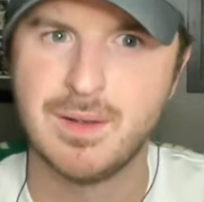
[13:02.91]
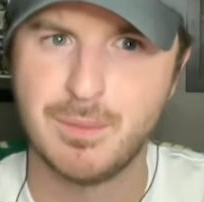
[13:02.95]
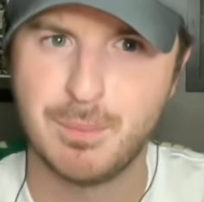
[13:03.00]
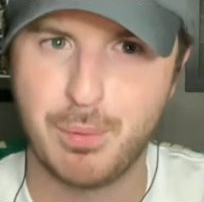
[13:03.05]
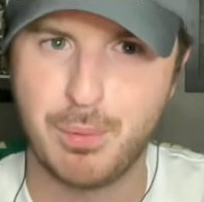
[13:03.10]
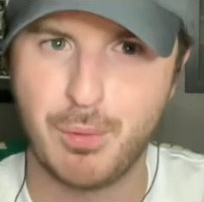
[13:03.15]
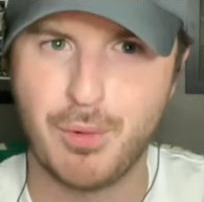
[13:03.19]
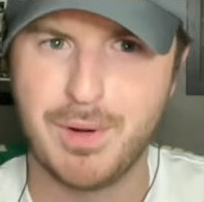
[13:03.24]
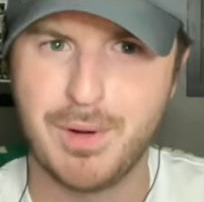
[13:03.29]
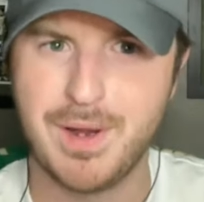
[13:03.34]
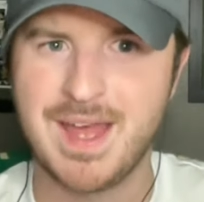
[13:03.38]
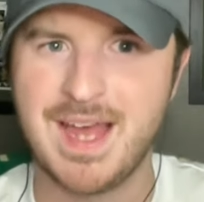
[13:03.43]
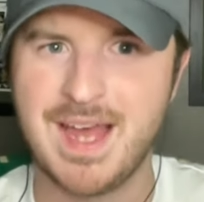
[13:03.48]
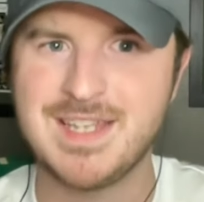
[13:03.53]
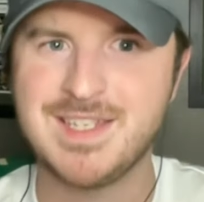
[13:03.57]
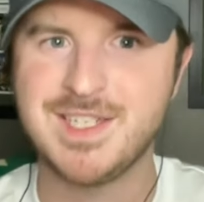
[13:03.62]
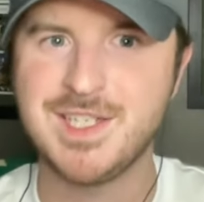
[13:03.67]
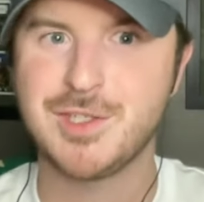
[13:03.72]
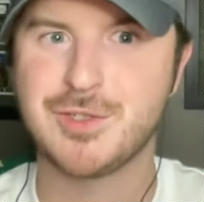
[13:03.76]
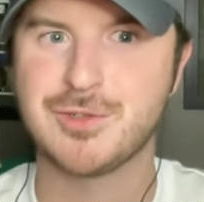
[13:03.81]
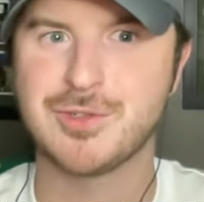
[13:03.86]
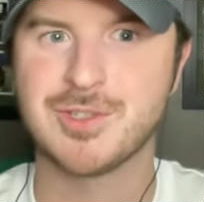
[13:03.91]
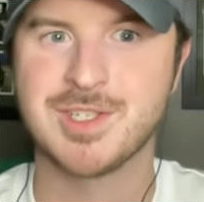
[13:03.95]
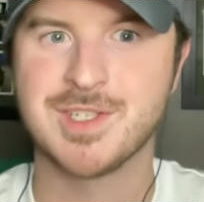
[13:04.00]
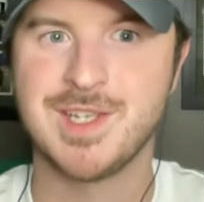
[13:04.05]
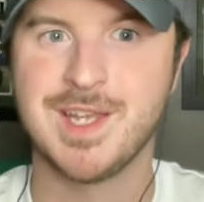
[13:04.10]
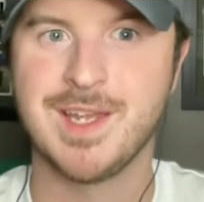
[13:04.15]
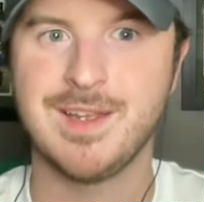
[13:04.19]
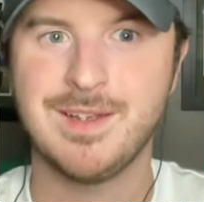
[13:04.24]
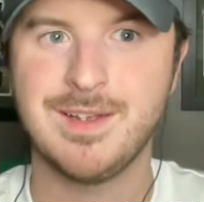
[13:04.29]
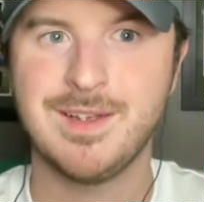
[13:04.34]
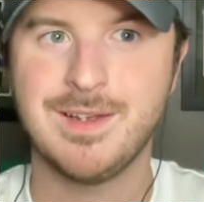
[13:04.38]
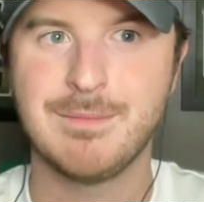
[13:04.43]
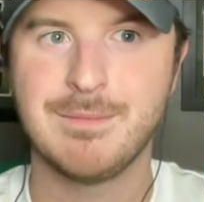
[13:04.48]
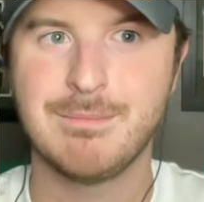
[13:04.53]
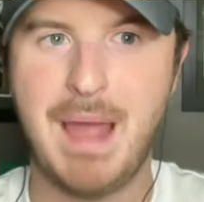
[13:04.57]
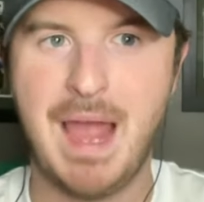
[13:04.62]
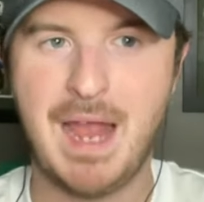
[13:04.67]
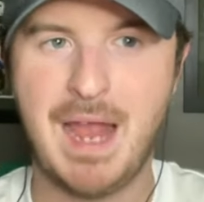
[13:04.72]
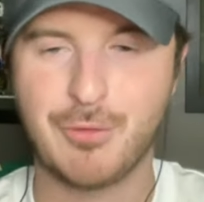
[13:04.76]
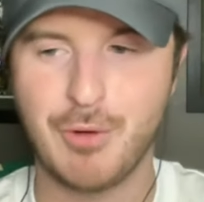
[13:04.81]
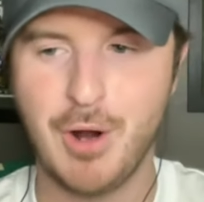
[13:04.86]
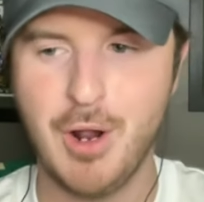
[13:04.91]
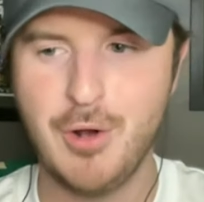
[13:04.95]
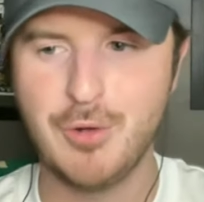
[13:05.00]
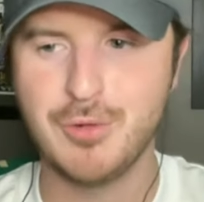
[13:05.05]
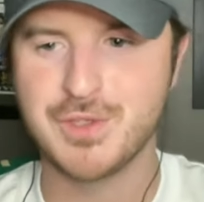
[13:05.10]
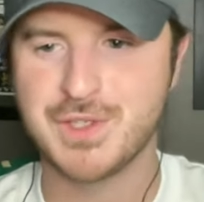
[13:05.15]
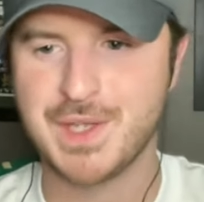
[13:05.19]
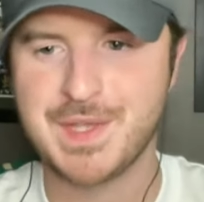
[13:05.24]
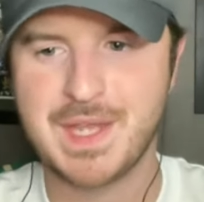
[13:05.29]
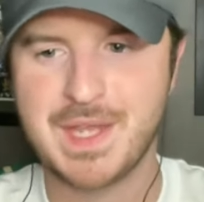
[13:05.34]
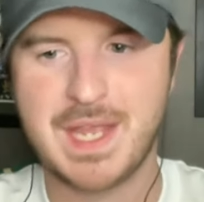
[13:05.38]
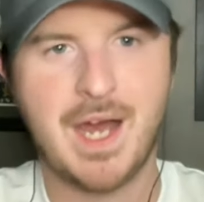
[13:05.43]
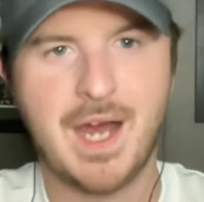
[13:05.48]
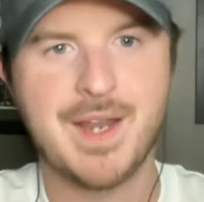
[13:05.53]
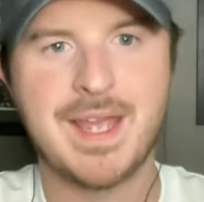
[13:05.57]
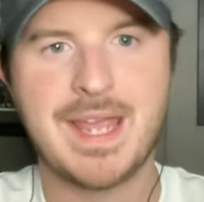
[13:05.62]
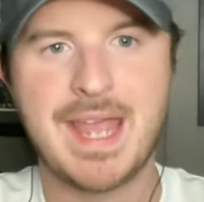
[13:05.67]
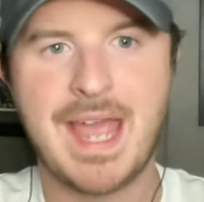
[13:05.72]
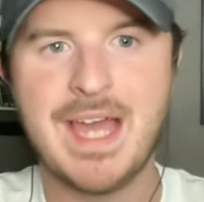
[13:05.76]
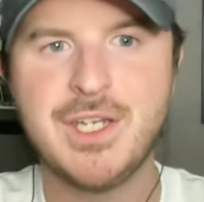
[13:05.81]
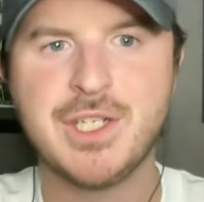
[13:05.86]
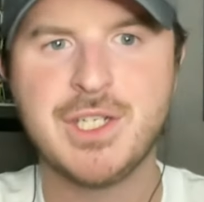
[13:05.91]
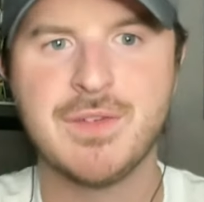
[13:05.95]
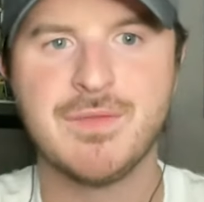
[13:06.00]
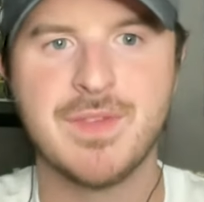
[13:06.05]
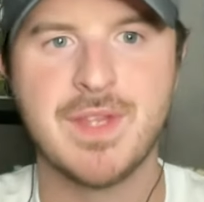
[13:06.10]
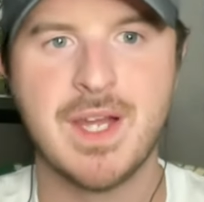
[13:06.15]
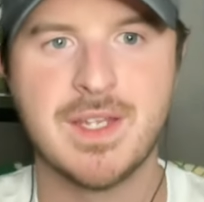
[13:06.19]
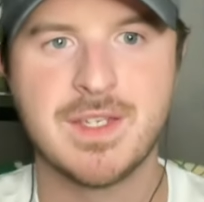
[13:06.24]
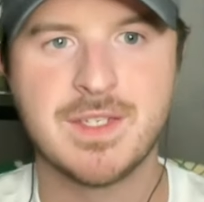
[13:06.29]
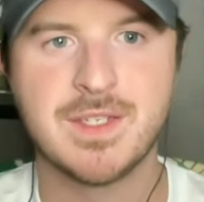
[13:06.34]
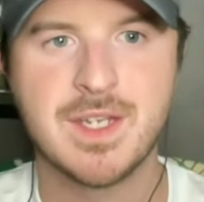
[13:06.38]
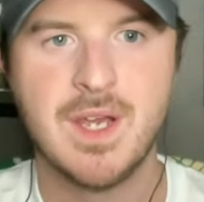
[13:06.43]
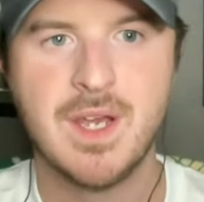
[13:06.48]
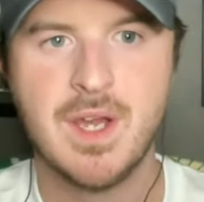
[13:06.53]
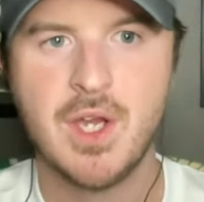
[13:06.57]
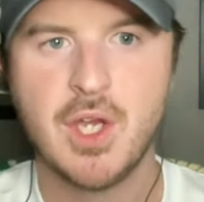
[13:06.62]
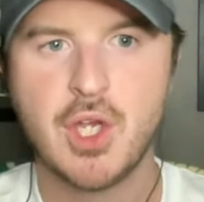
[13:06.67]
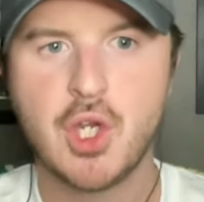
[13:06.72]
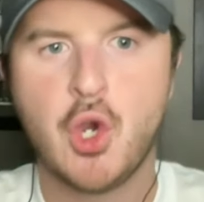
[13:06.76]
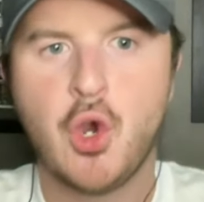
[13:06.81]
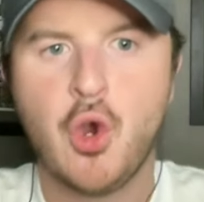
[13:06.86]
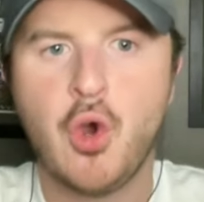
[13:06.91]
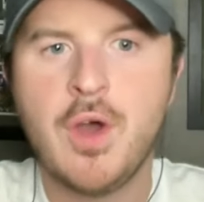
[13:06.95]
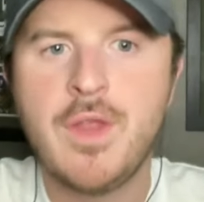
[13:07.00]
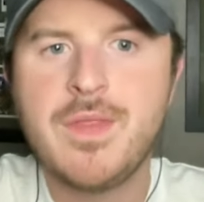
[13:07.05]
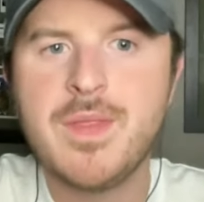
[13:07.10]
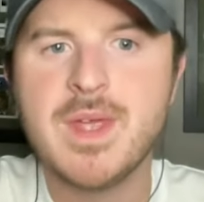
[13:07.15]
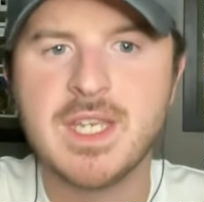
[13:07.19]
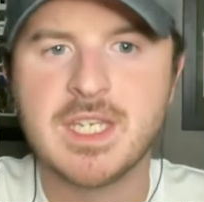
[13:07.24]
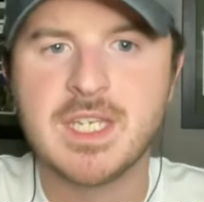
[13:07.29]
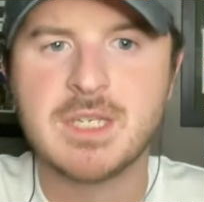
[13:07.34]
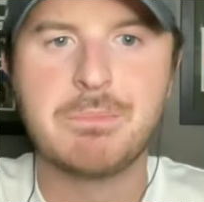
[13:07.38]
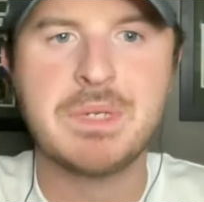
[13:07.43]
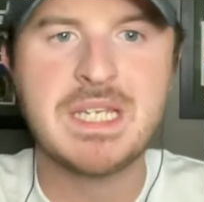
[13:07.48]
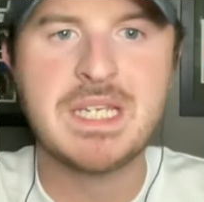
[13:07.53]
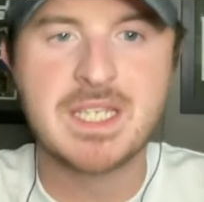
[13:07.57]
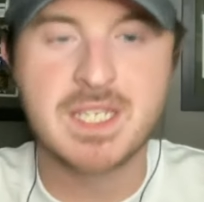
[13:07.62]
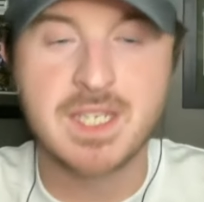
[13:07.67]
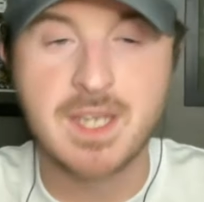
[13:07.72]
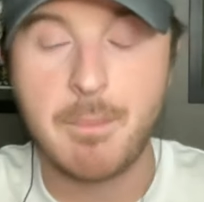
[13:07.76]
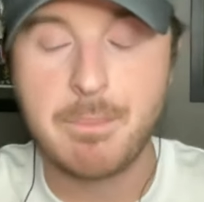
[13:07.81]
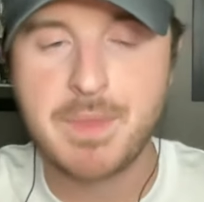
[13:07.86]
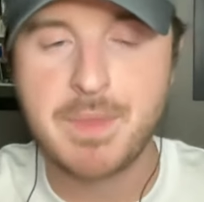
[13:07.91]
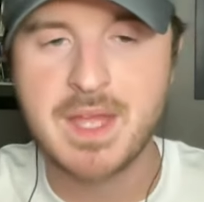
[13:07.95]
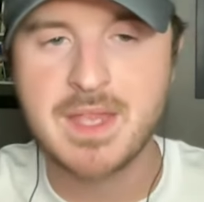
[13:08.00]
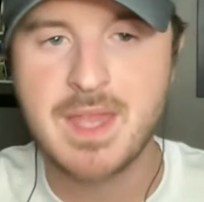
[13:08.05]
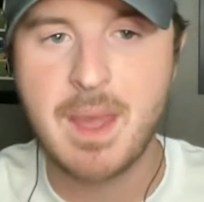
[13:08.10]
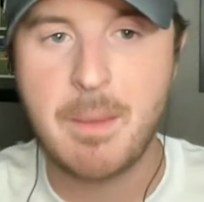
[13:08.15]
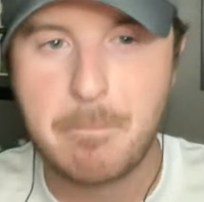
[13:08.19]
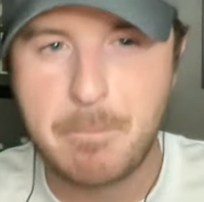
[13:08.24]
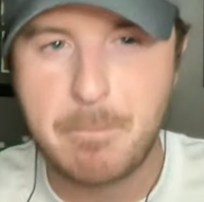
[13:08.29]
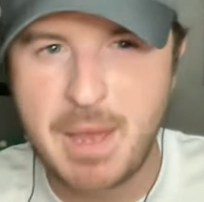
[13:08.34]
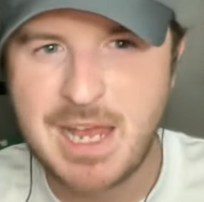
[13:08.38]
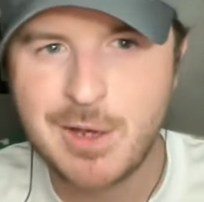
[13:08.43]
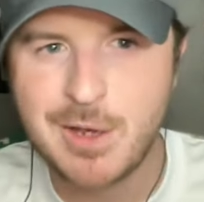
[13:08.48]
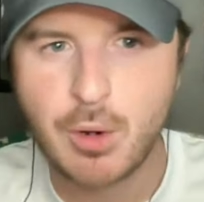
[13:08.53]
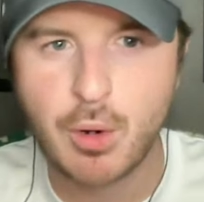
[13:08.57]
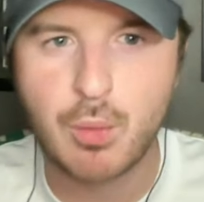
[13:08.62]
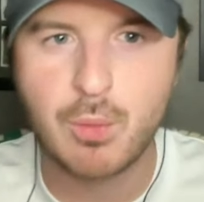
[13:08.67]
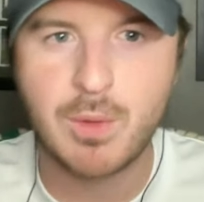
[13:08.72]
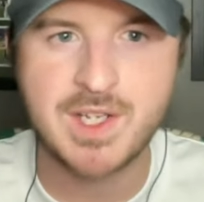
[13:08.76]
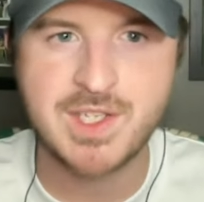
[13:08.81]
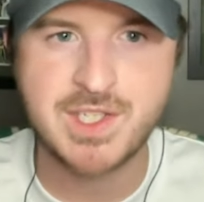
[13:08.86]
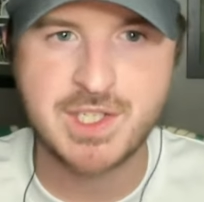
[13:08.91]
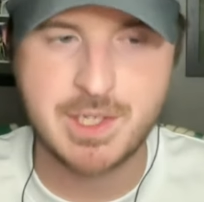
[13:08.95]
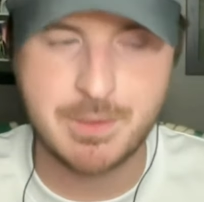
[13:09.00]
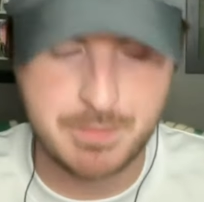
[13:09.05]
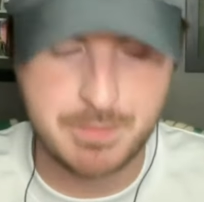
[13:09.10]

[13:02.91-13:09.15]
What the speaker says: Boy, that's interesting. Mac Rhodes on the cutting edge of this. Could this be something that Baylor wants to